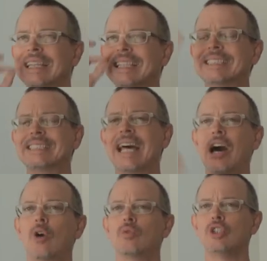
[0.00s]
the
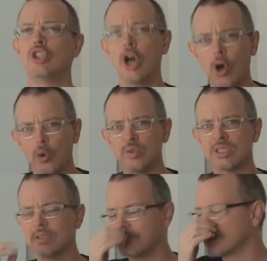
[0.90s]
sound
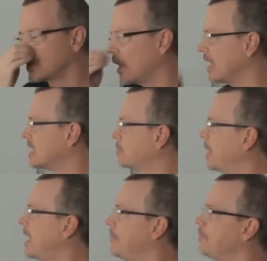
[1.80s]
goes. So I'll
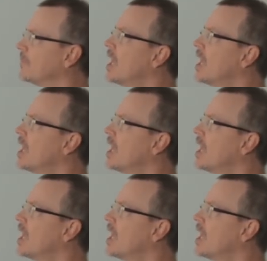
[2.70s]
explain.